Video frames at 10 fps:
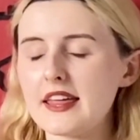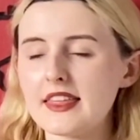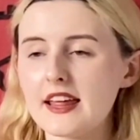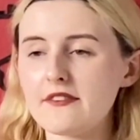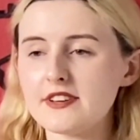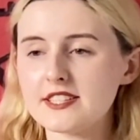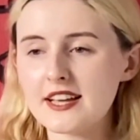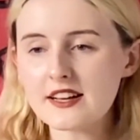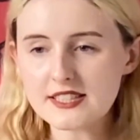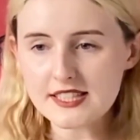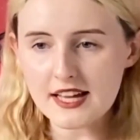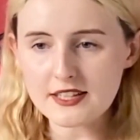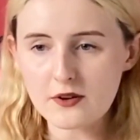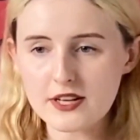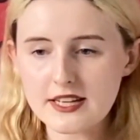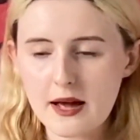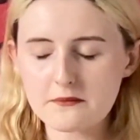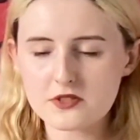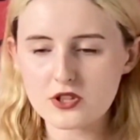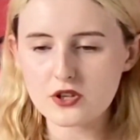I think if he settles his head down at
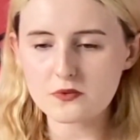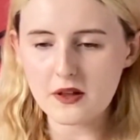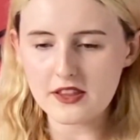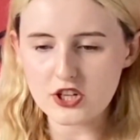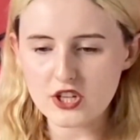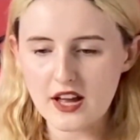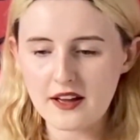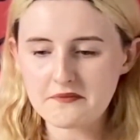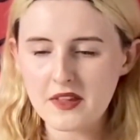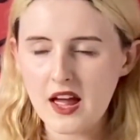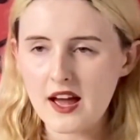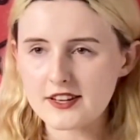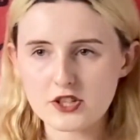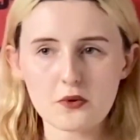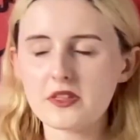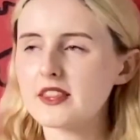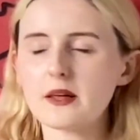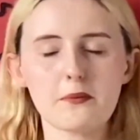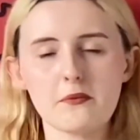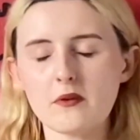Dams, does well this year, I don't think
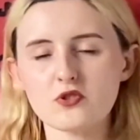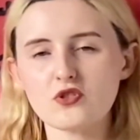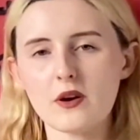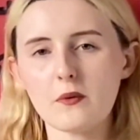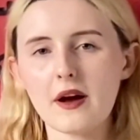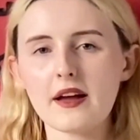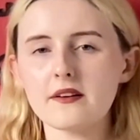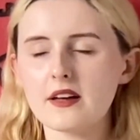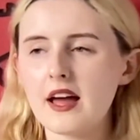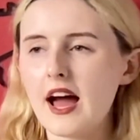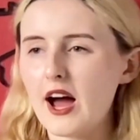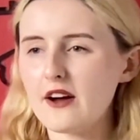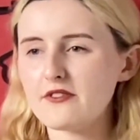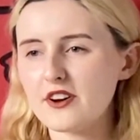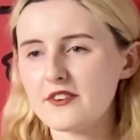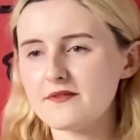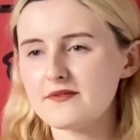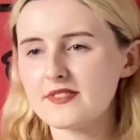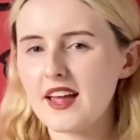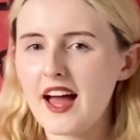they'll promote him straight away. However,
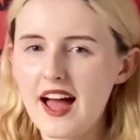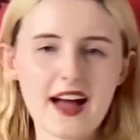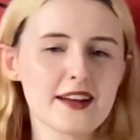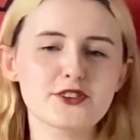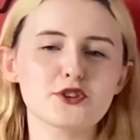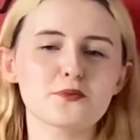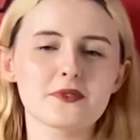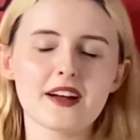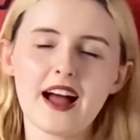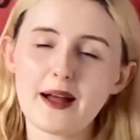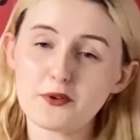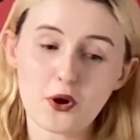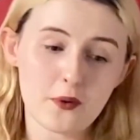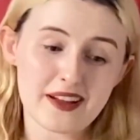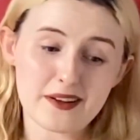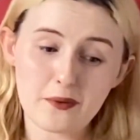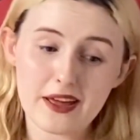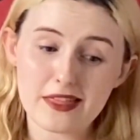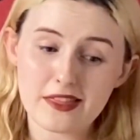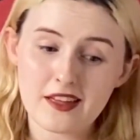I'm going
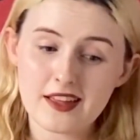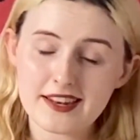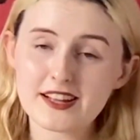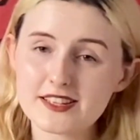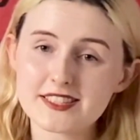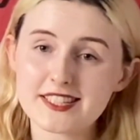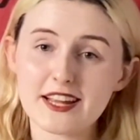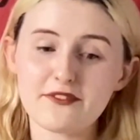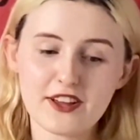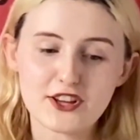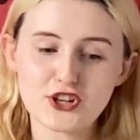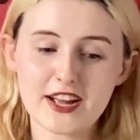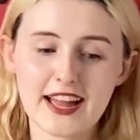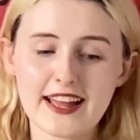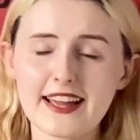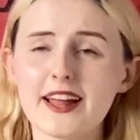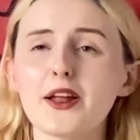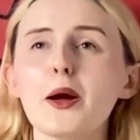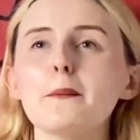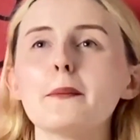with Nicholas Latifi, Jack Aitken.